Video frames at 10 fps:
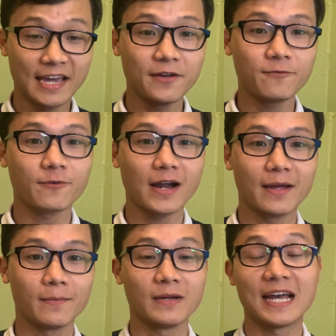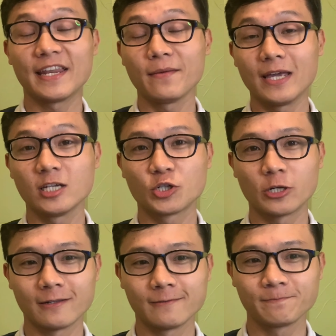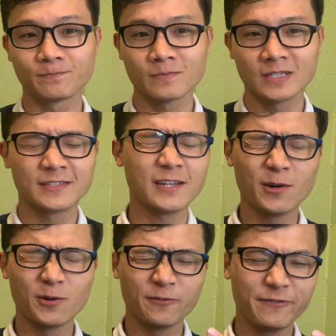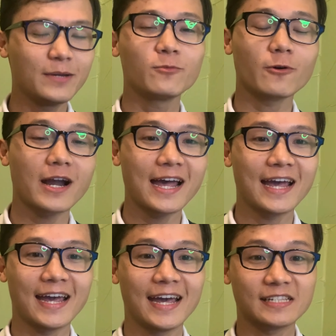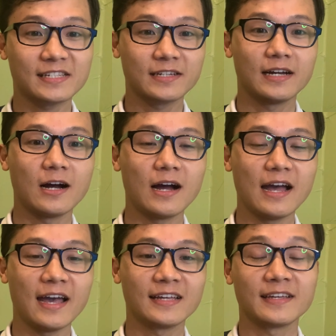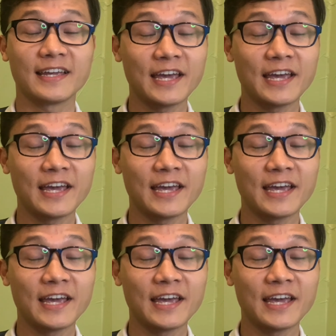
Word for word: keyframe animation. So Filmora has add a